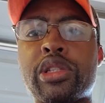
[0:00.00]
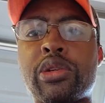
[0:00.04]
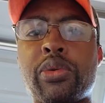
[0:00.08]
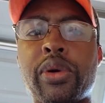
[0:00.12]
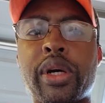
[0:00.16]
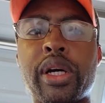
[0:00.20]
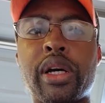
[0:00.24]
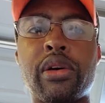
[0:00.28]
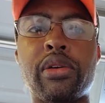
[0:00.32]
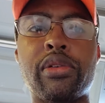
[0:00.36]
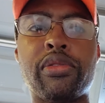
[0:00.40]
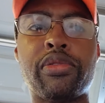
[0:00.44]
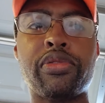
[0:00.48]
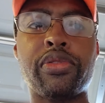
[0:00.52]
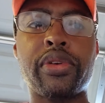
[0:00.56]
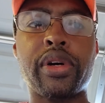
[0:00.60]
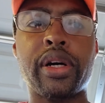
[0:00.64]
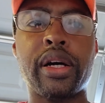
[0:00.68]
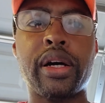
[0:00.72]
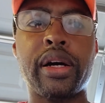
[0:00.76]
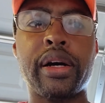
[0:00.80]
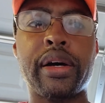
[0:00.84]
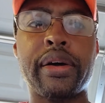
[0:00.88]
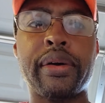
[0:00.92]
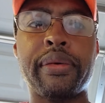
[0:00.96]

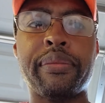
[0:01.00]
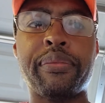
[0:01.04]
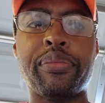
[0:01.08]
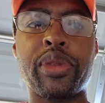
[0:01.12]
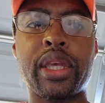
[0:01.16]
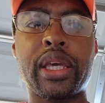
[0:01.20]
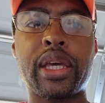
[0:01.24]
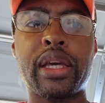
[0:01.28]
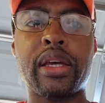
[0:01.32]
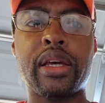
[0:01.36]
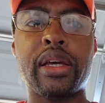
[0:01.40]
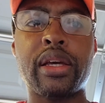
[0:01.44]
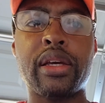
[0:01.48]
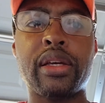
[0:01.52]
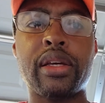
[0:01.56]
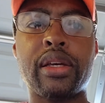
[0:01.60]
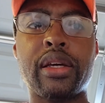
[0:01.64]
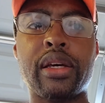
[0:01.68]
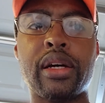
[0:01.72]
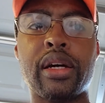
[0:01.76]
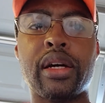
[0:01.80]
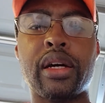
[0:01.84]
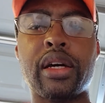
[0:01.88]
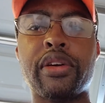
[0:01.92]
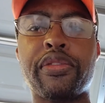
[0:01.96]
12.
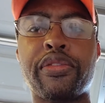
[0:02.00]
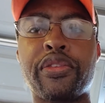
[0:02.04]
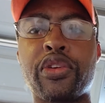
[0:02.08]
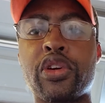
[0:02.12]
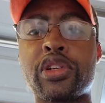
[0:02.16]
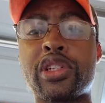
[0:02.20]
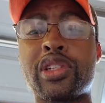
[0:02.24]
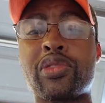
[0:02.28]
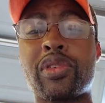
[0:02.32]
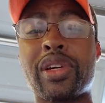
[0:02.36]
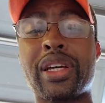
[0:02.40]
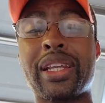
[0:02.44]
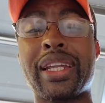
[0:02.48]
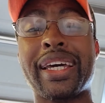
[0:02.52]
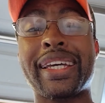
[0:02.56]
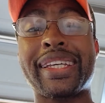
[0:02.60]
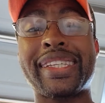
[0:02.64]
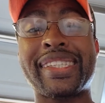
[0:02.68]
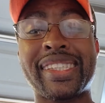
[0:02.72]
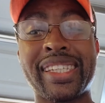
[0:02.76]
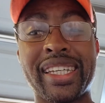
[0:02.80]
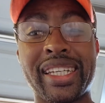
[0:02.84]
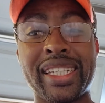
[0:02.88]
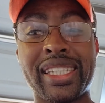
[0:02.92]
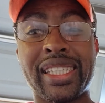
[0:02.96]
If yours is reading like
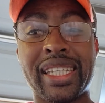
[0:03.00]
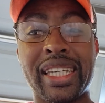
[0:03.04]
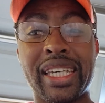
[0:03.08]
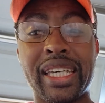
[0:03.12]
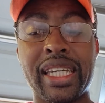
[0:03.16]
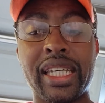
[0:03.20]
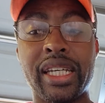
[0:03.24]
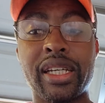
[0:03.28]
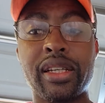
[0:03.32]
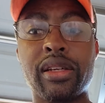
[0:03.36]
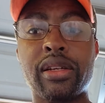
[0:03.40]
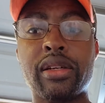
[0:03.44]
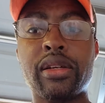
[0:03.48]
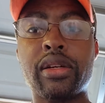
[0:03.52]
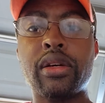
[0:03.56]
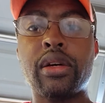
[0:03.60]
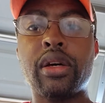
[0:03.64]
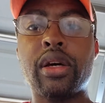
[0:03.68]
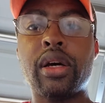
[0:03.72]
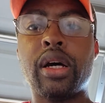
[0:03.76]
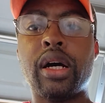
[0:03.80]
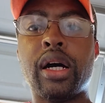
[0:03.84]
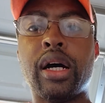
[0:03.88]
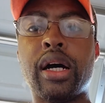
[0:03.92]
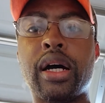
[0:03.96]
16,
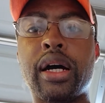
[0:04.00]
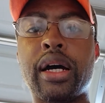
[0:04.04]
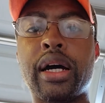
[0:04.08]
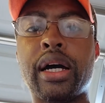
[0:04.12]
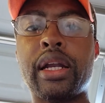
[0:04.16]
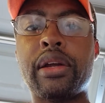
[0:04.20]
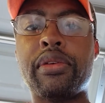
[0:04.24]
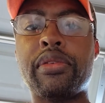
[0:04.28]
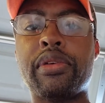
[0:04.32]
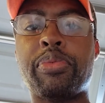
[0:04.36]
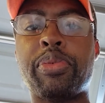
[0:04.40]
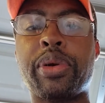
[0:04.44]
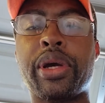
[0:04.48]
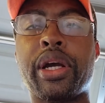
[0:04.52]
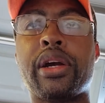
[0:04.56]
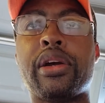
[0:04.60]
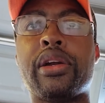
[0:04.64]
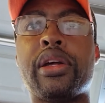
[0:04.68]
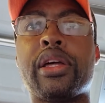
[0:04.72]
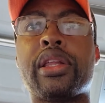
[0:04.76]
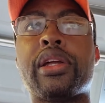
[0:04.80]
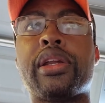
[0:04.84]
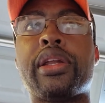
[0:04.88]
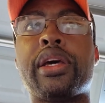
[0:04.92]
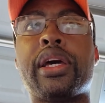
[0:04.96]
I had a repair
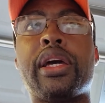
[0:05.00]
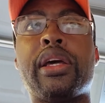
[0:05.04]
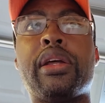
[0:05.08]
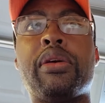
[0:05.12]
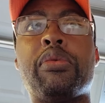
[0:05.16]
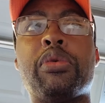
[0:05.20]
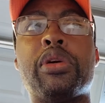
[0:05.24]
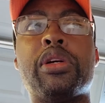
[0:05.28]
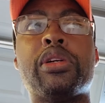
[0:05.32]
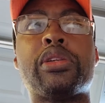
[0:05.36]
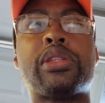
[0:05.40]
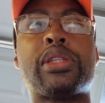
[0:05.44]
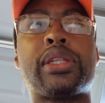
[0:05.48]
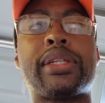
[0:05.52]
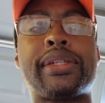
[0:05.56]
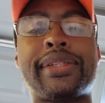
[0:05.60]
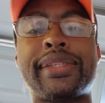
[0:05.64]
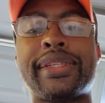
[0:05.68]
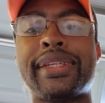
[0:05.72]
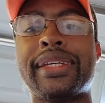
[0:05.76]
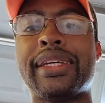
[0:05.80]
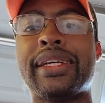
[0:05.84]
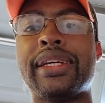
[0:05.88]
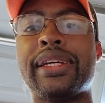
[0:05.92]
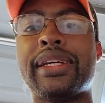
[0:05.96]
the other day that was
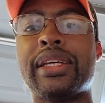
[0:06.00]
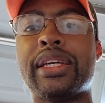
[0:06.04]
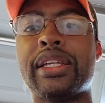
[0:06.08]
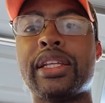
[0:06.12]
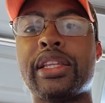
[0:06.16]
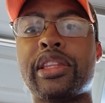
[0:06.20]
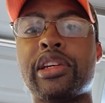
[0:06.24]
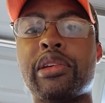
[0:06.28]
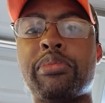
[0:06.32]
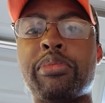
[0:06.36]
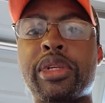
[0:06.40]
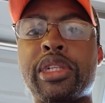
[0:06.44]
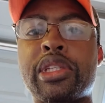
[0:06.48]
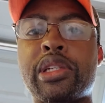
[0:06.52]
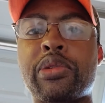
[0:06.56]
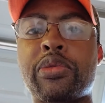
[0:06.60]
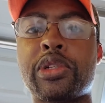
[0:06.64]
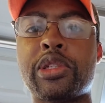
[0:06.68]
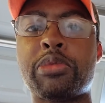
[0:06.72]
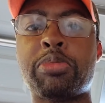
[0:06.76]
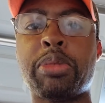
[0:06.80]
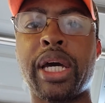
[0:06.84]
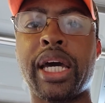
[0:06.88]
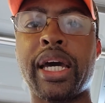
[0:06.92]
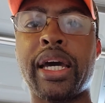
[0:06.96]
16 and the thermistor
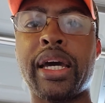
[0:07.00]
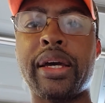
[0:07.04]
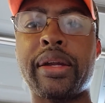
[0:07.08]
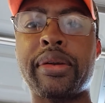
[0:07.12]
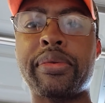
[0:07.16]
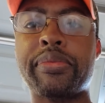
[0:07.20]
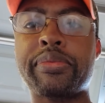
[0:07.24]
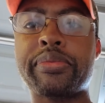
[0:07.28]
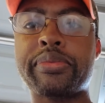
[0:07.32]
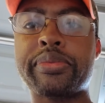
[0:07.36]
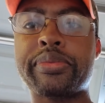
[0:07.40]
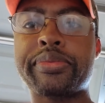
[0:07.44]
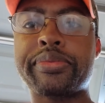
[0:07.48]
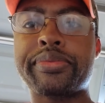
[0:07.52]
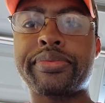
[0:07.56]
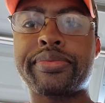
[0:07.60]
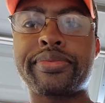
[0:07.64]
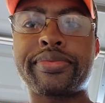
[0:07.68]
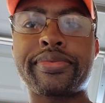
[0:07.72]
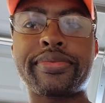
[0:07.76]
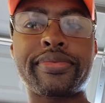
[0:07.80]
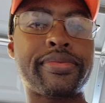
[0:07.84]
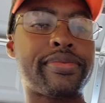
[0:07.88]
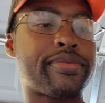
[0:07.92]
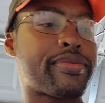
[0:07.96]
was bad.
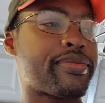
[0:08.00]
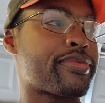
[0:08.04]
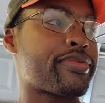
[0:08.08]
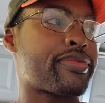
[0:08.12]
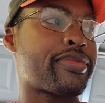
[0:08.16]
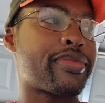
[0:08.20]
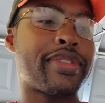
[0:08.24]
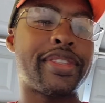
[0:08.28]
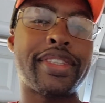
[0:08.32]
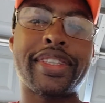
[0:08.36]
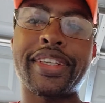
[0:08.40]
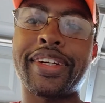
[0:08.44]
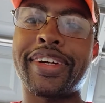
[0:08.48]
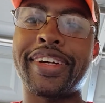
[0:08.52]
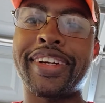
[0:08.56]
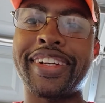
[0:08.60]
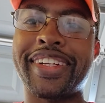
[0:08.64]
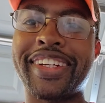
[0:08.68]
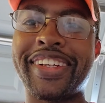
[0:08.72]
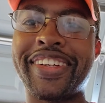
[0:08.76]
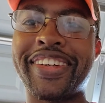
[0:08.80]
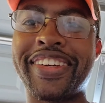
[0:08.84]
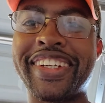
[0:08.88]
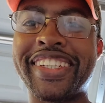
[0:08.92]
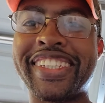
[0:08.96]
Sorry,
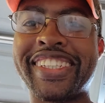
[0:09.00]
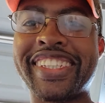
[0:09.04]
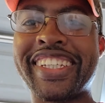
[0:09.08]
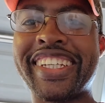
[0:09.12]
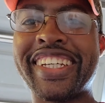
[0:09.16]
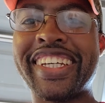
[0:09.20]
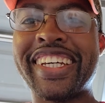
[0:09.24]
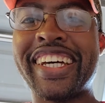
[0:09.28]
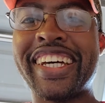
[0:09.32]
the noise.